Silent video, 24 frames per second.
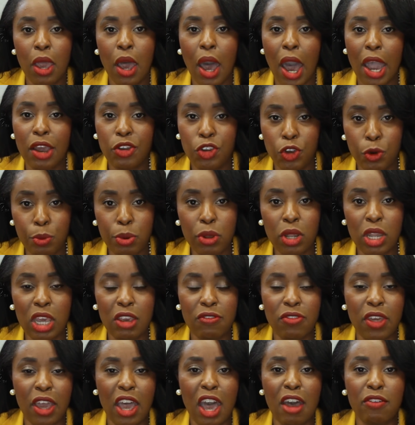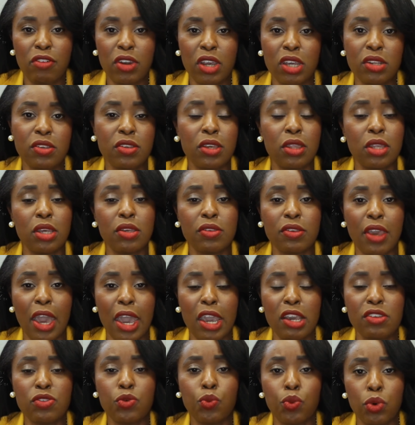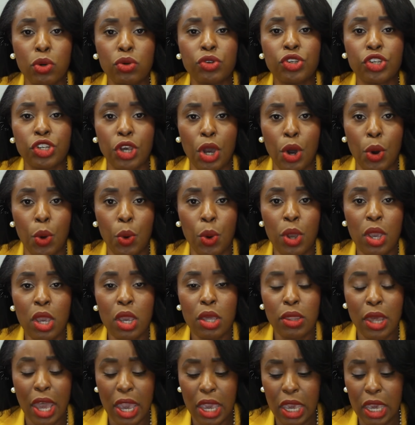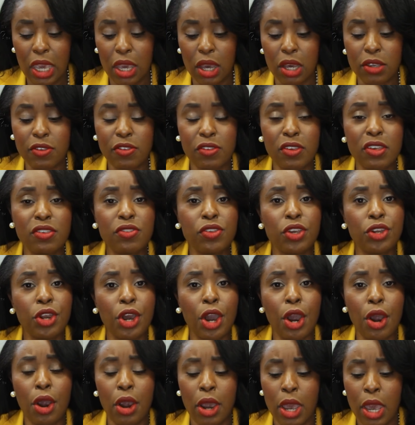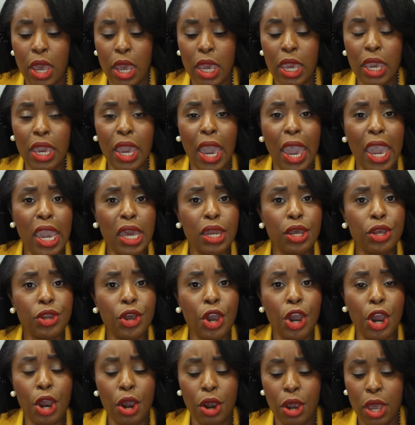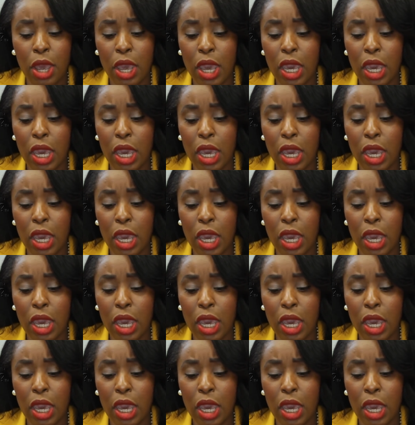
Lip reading: I do believe the evidence in this case will show that he assisted her, he aided her,